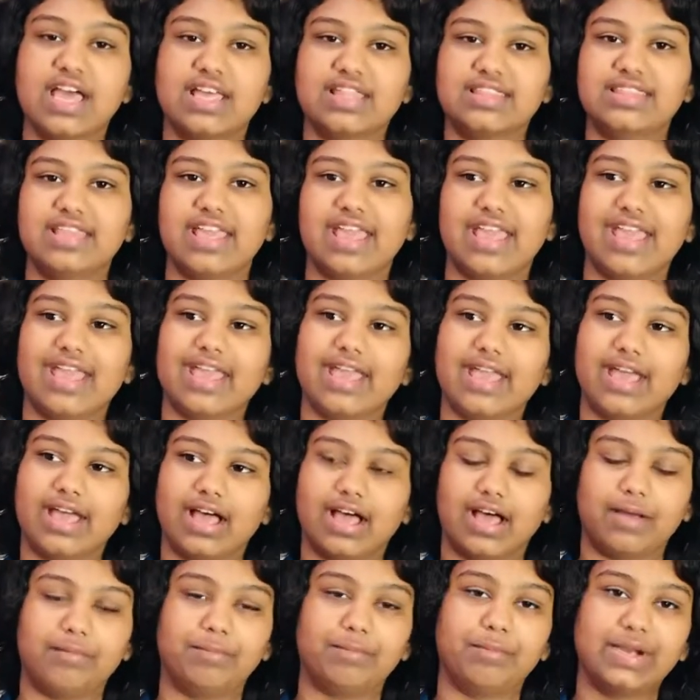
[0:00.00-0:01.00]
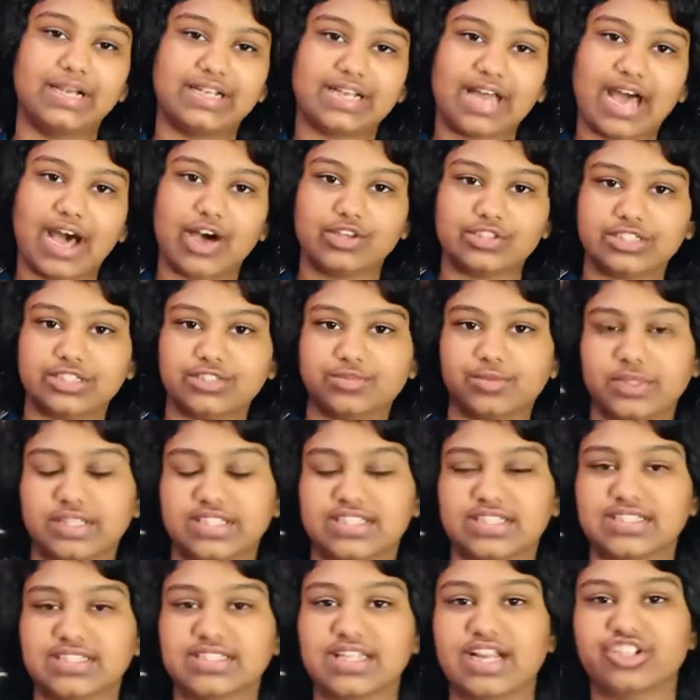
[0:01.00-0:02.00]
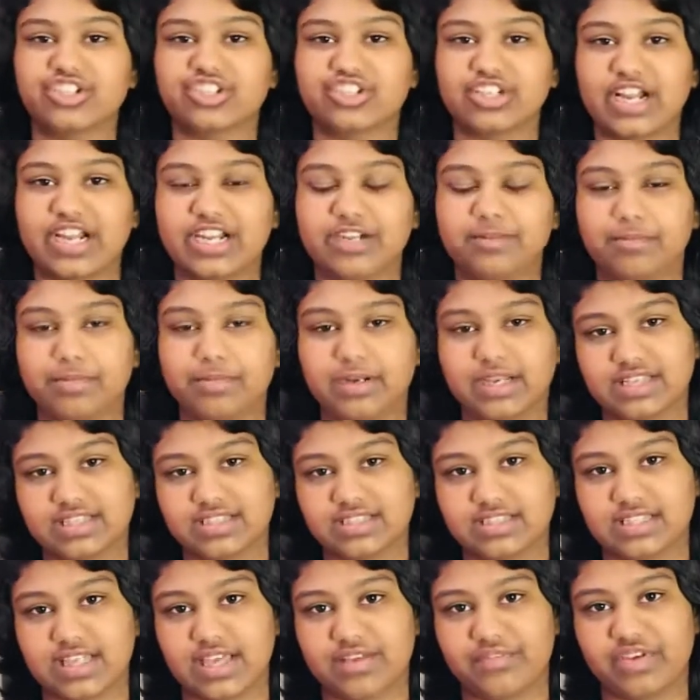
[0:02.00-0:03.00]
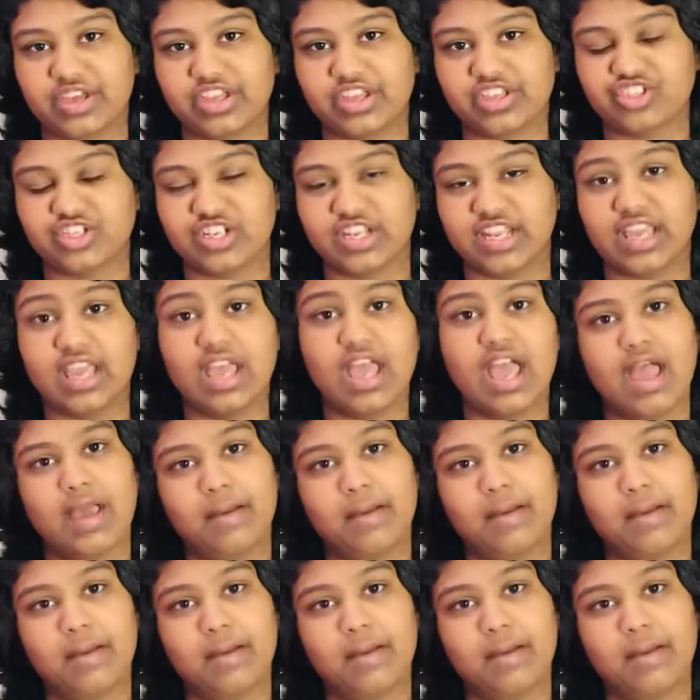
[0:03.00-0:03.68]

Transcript: They built houses with sun-dried bricks eventually,